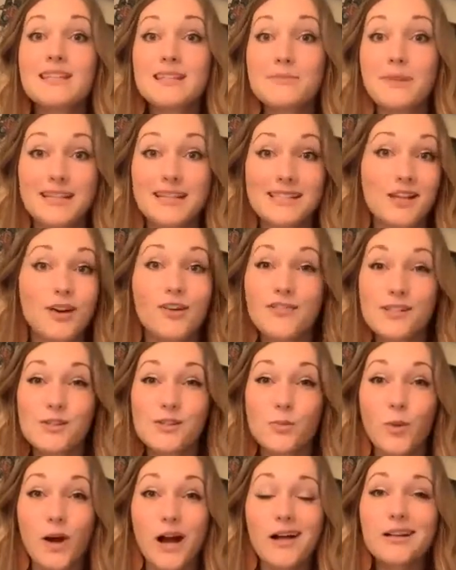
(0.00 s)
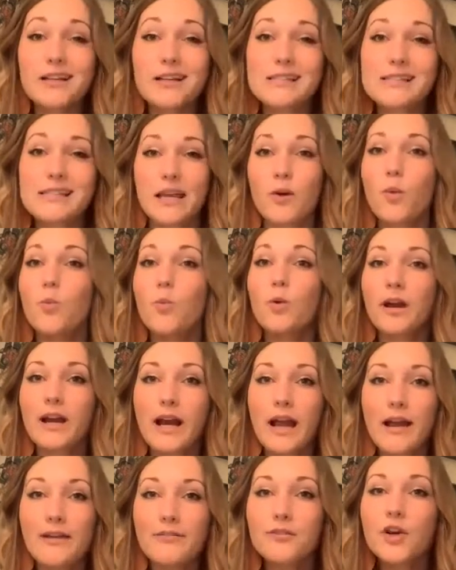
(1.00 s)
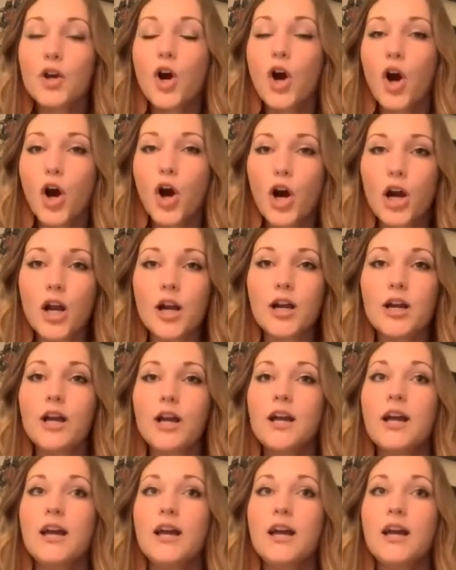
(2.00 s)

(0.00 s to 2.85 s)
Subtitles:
to myself as well, is like wherever our